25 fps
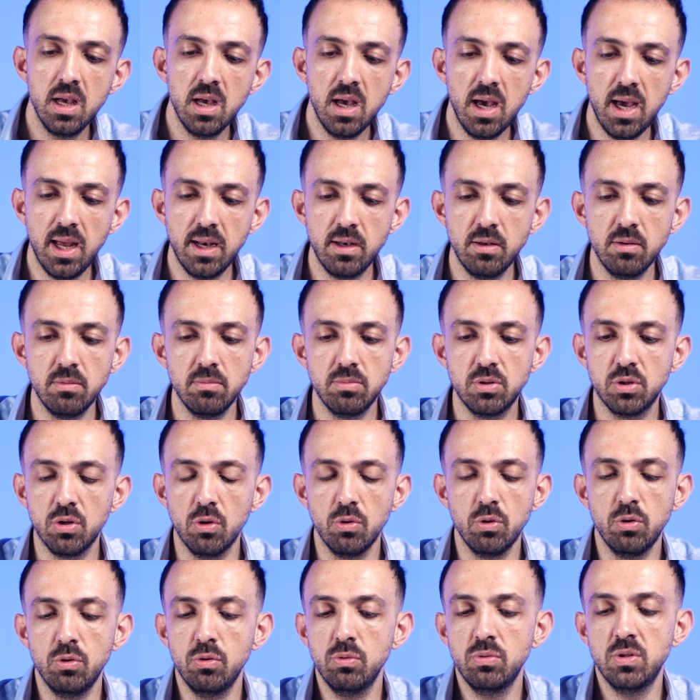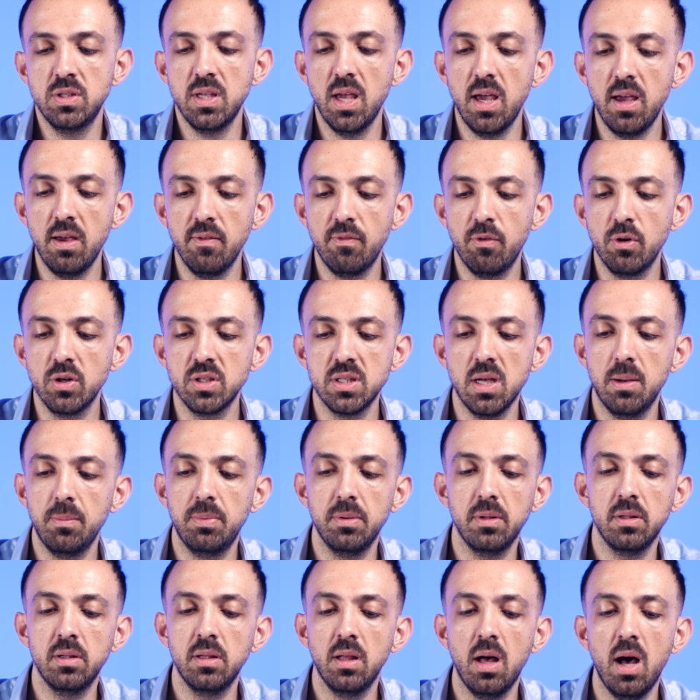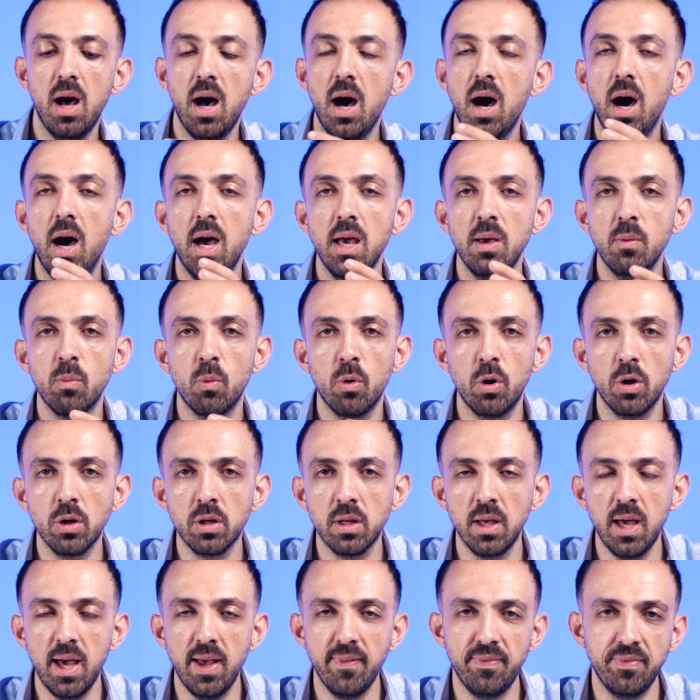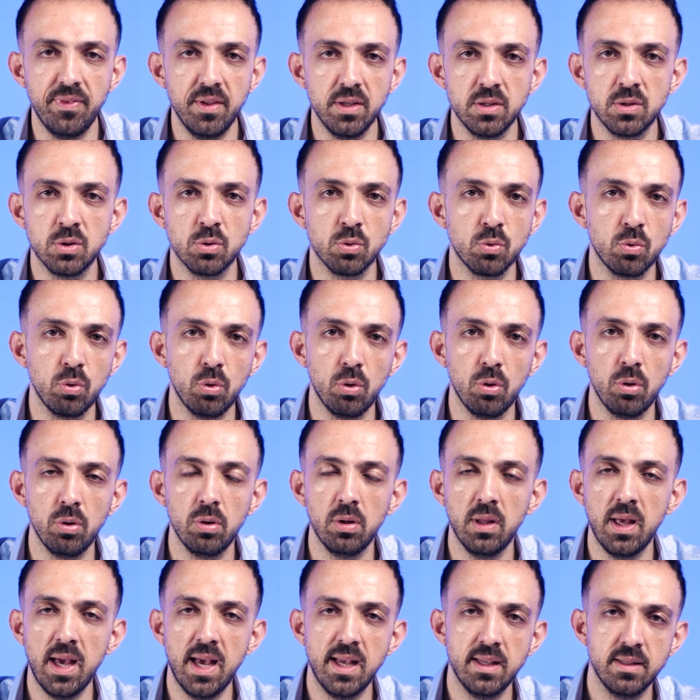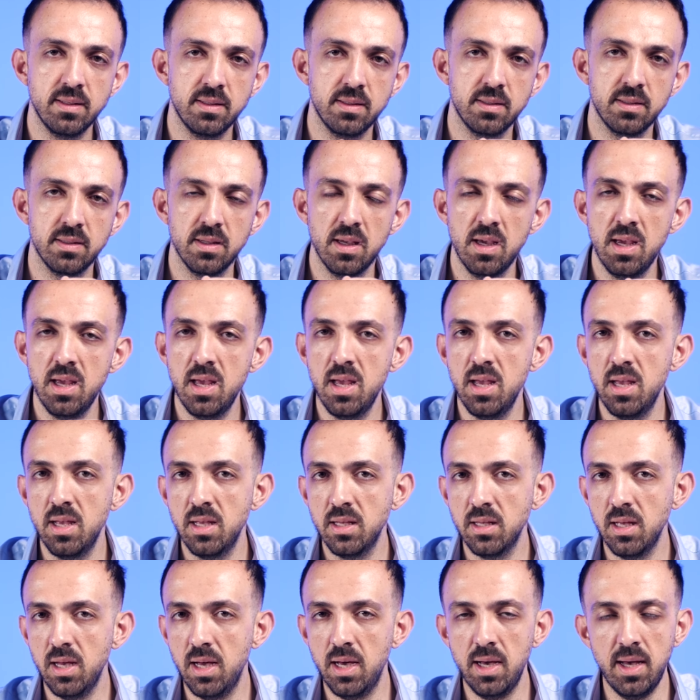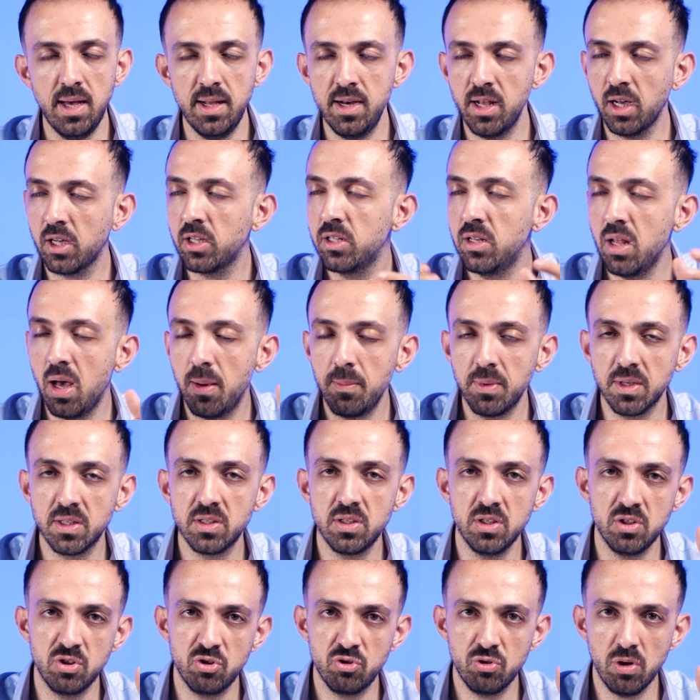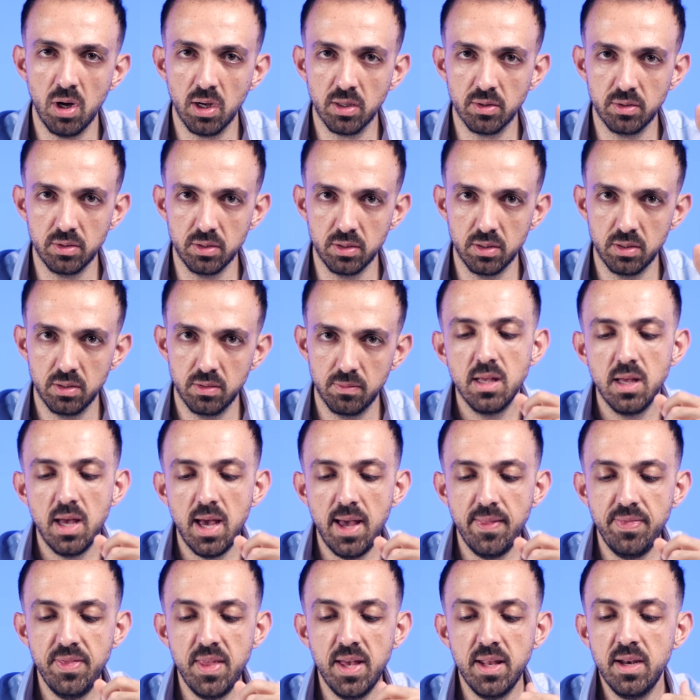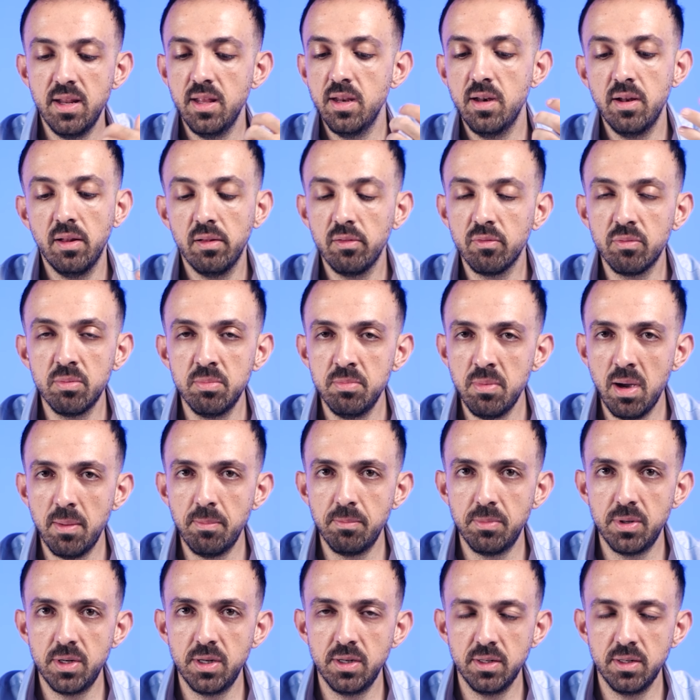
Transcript: And so you say, for example, I work at this school as an economics instructor. And then it'll remember